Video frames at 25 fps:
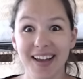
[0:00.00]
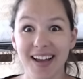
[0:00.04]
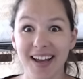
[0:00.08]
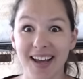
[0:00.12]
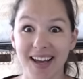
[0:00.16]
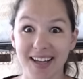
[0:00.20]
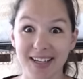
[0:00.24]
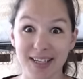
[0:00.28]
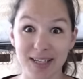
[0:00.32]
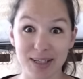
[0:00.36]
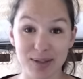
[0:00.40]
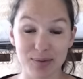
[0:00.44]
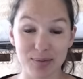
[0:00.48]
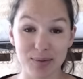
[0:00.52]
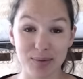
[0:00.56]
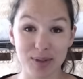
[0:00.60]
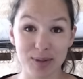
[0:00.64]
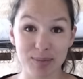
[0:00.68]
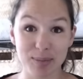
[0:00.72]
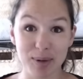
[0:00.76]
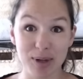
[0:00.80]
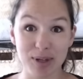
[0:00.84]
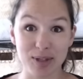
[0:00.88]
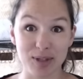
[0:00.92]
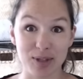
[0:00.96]
I didn't
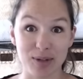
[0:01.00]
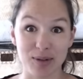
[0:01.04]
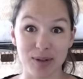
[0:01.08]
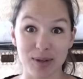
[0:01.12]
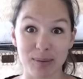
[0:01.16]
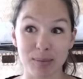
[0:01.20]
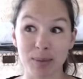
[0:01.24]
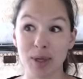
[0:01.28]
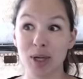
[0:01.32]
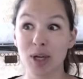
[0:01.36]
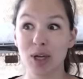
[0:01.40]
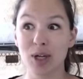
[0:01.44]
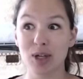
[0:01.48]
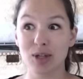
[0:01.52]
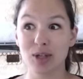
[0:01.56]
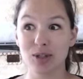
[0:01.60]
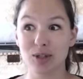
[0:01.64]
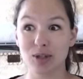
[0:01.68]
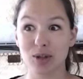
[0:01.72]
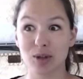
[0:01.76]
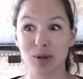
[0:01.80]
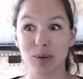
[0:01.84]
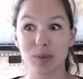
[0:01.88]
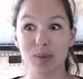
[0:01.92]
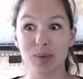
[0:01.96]
respond to them. So
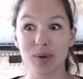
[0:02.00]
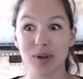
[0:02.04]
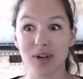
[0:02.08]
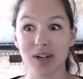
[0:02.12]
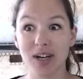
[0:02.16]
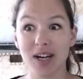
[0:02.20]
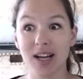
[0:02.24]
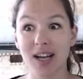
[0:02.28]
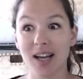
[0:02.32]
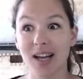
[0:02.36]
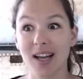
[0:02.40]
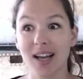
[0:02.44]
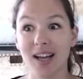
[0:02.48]
there were